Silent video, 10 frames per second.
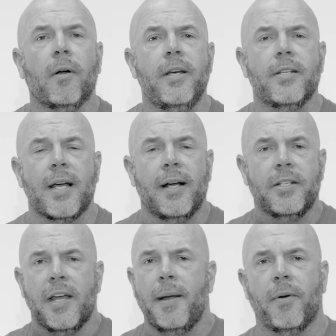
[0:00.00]

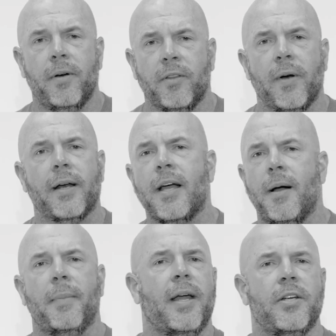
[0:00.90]
designed taper and thread
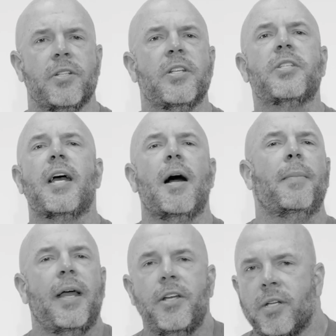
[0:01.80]
combinations. This is a
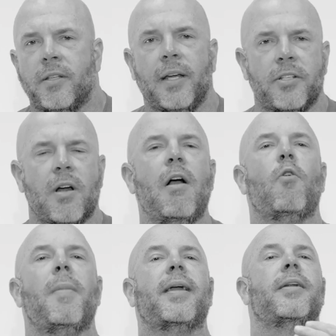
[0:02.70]
combination of things, all right?
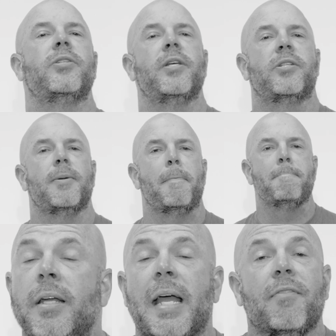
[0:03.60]
We're making a system.
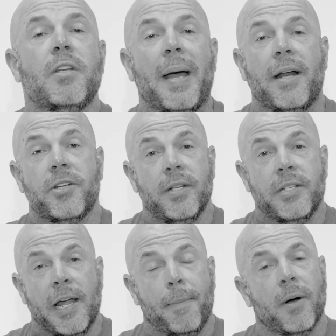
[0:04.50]
You have to match the
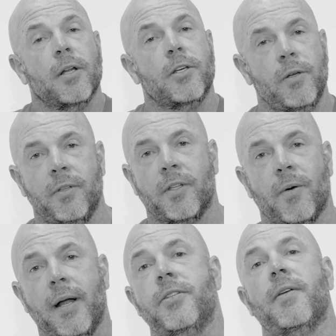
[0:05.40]
taper to the
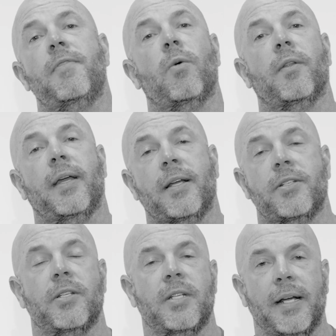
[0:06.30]
threads if you want things
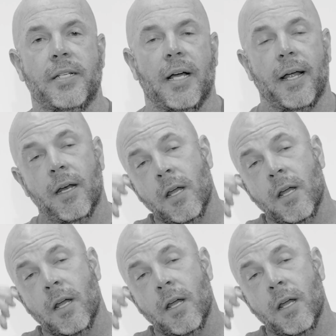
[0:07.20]
to stay tight.